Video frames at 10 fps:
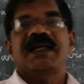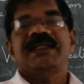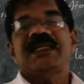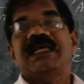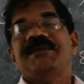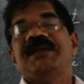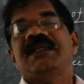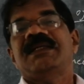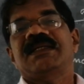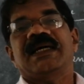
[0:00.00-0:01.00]
An
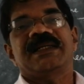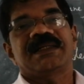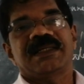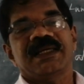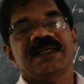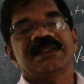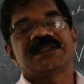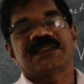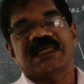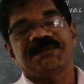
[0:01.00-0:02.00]
element
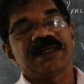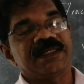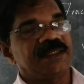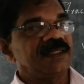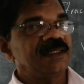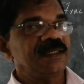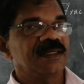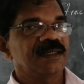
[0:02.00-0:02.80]
attains stability